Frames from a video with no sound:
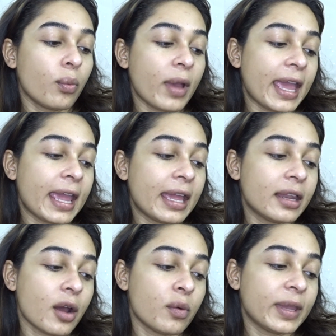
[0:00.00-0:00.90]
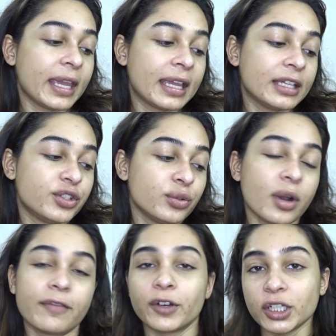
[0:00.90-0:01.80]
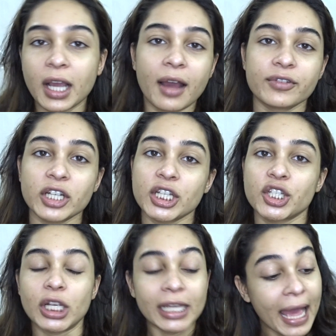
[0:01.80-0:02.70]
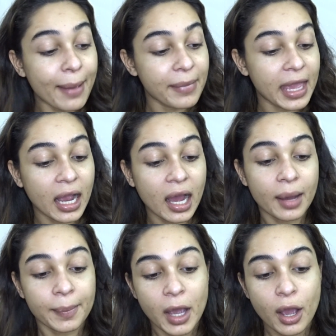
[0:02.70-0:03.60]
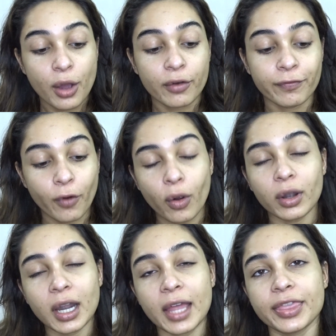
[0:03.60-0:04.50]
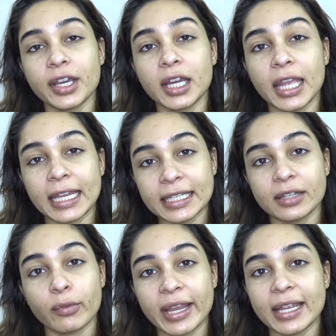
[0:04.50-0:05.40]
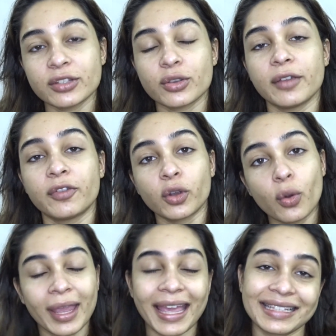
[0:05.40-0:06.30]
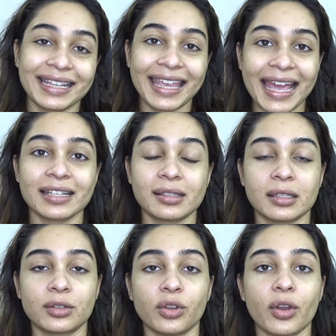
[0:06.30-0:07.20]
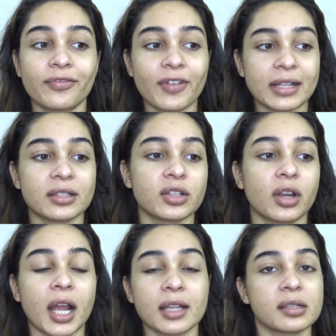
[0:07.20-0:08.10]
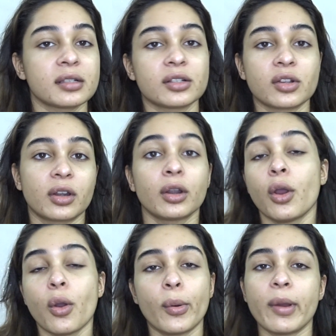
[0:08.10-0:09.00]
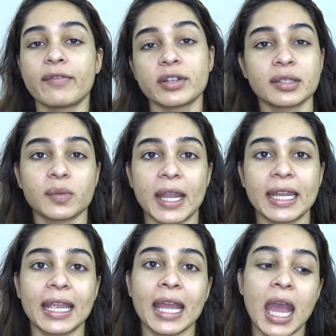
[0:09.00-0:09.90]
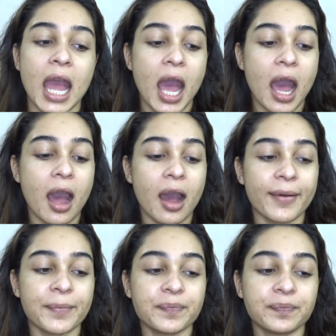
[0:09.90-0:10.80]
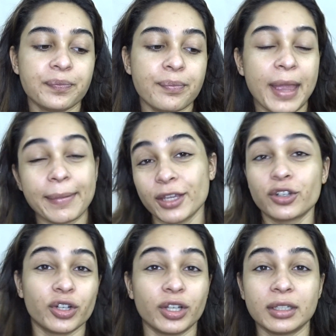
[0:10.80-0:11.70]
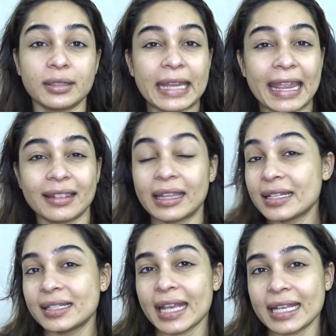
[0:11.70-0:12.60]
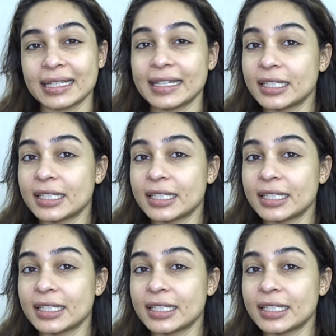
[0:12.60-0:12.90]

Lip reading: where we do a full coverage glam makeup for the Indian wedding. So if you're going as a guest to your friends or cousins or whoever's wedding, maybe you could take this as an